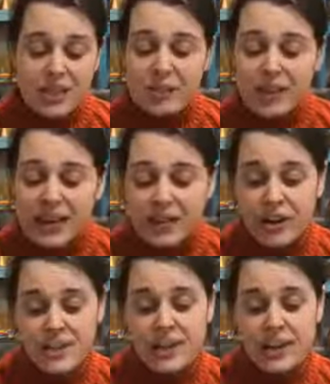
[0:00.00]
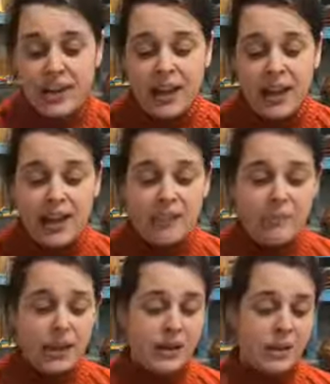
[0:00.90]
They're really versatile. I have
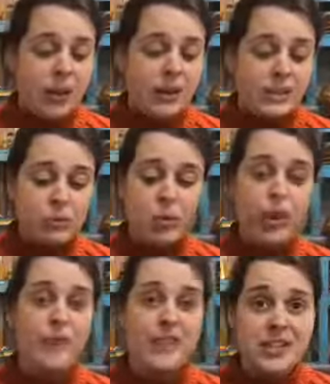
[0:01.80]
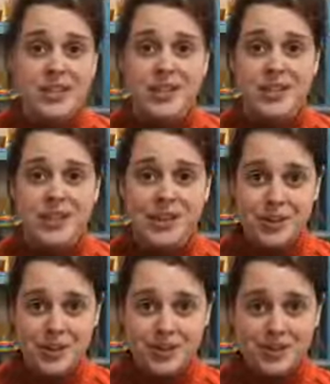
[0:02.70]
been on holidays and run out of inserts and
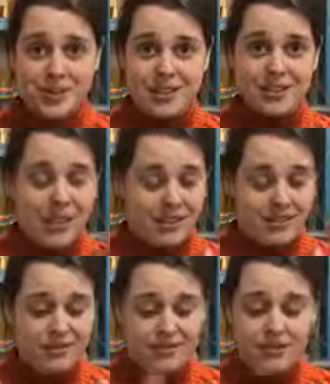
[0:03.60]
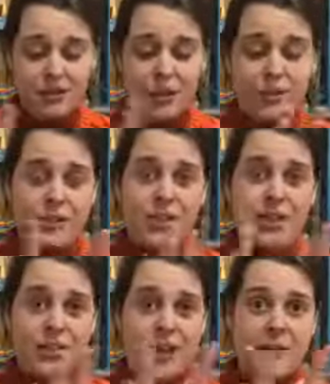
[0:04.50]
used like cloth
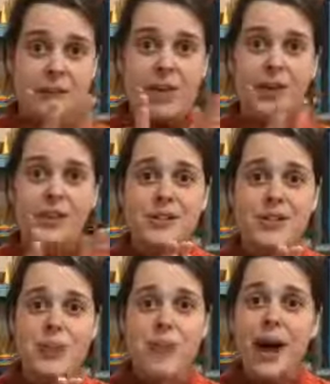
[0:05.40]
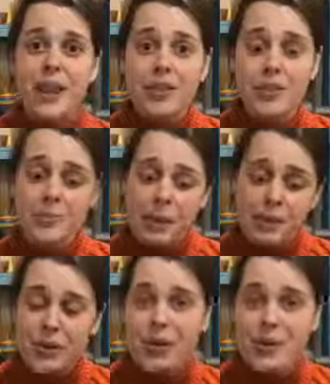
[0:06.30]
towels from the bathroom and
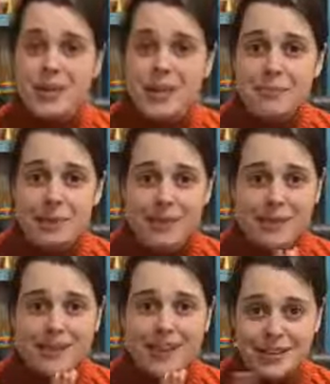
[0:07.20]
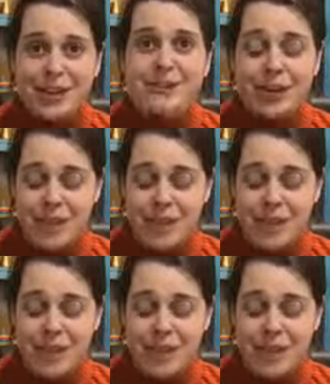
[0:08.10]
put those in because I've literally run